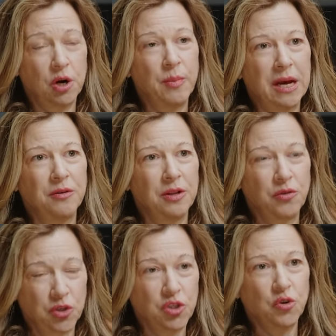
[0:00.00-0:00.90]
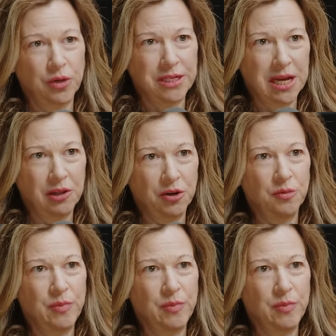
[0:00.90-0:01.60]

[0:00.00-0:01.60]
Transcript: are about the storyteller,